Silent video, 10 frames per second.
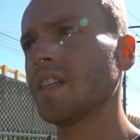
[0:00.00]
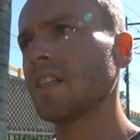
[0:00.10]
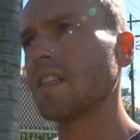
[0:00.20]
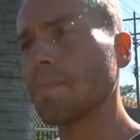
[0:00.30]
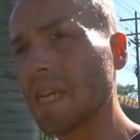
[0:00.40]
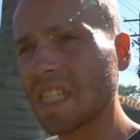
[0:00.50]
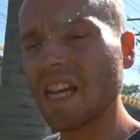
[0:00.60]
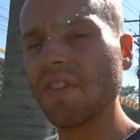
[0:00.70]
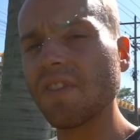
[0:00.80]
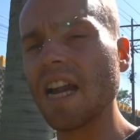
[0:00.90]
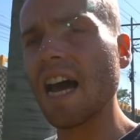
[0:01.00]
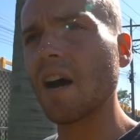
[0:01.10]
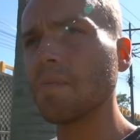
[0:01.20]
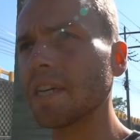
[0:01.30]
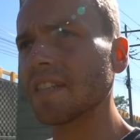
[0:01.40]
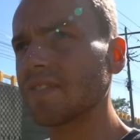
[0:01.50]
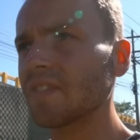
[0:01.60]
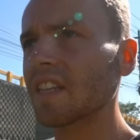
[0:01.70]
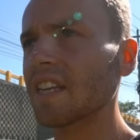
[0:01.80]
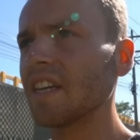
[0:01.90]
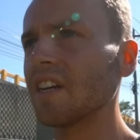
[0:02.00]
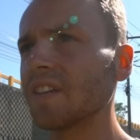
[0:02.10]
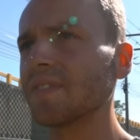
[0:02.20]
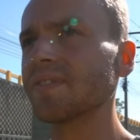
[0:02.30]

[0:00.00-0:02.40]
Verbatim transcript: It's a bit safer now, but you know,